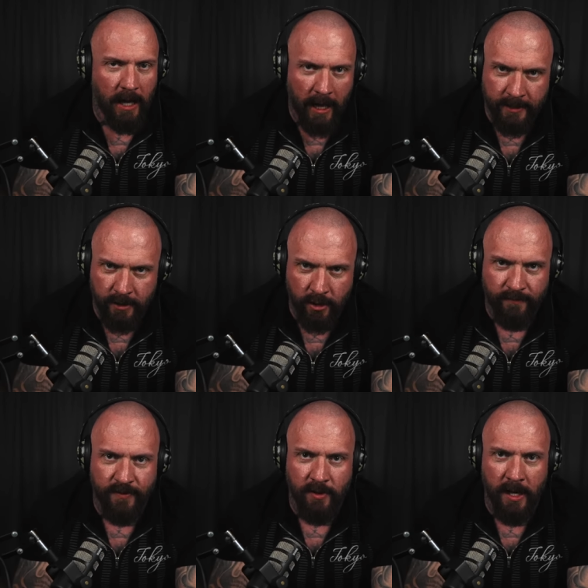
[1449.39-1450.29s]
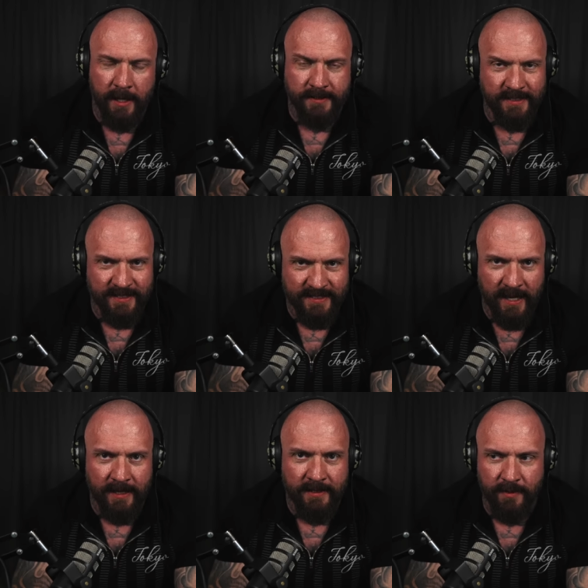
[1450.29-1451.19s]
I'd love you guys to
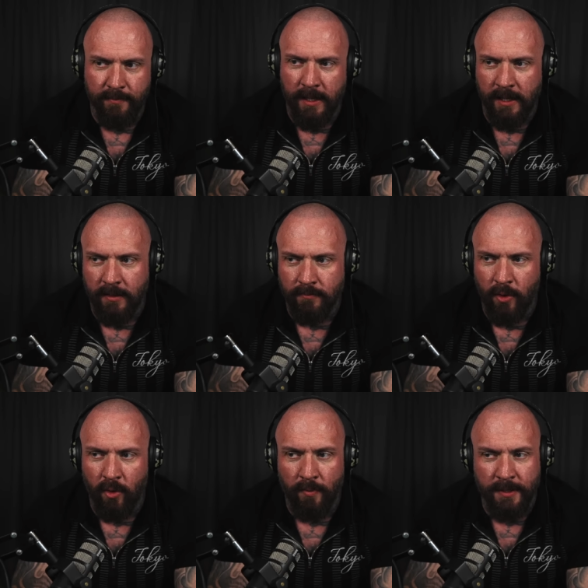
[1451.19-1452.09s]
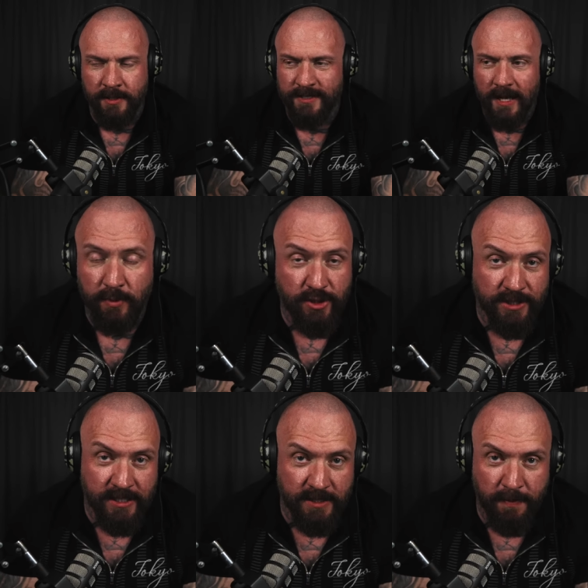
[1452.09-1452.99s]
send me more, because as much
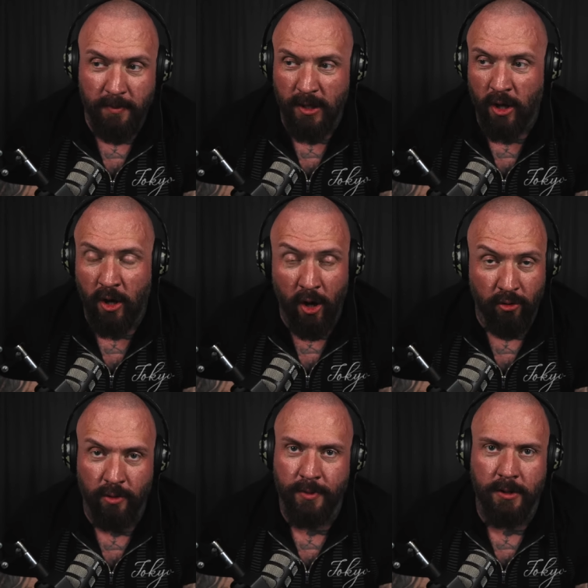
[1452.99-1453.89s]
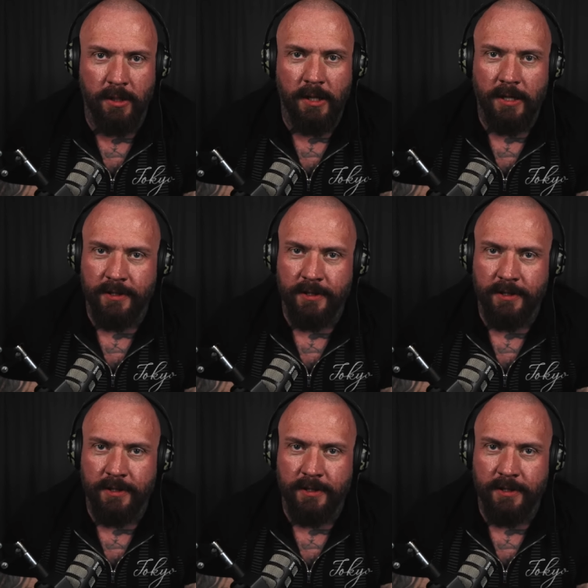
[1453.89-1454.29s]
as these people are horrible,